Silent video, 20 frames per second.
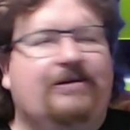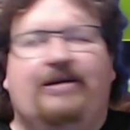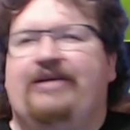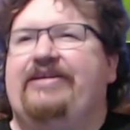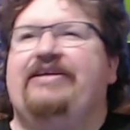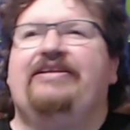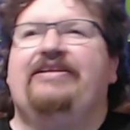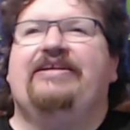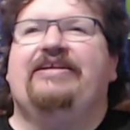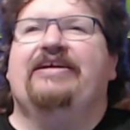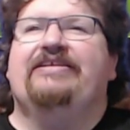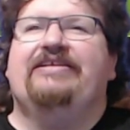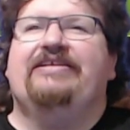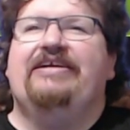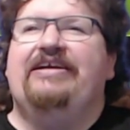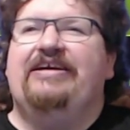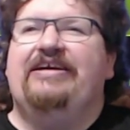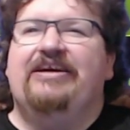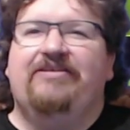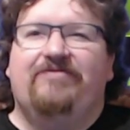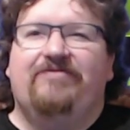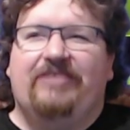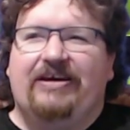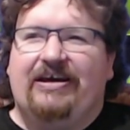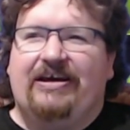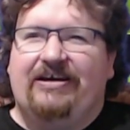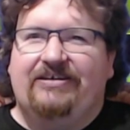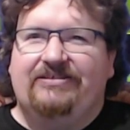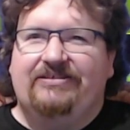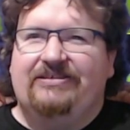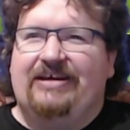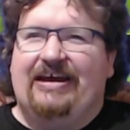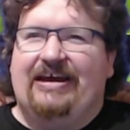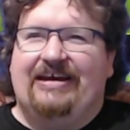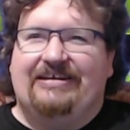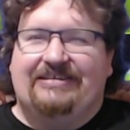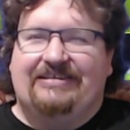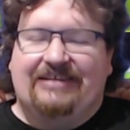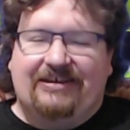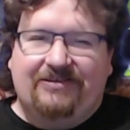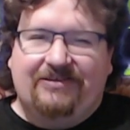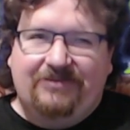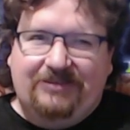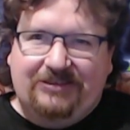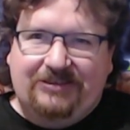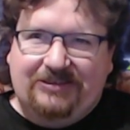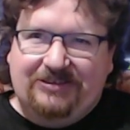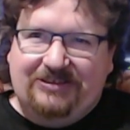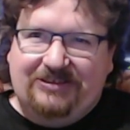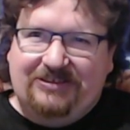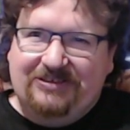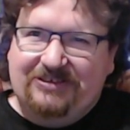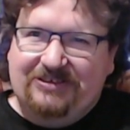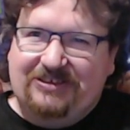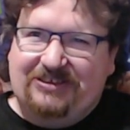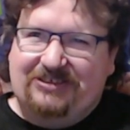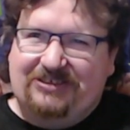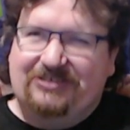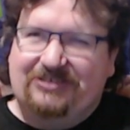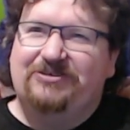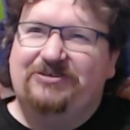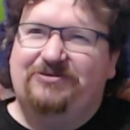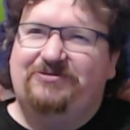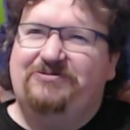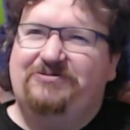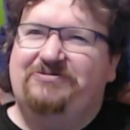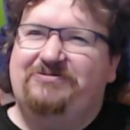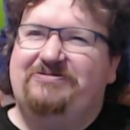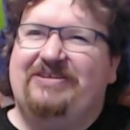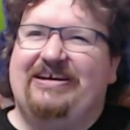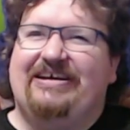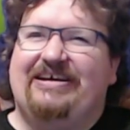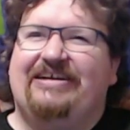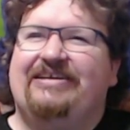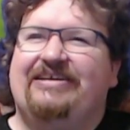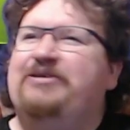I think that key gave like 1,000 or so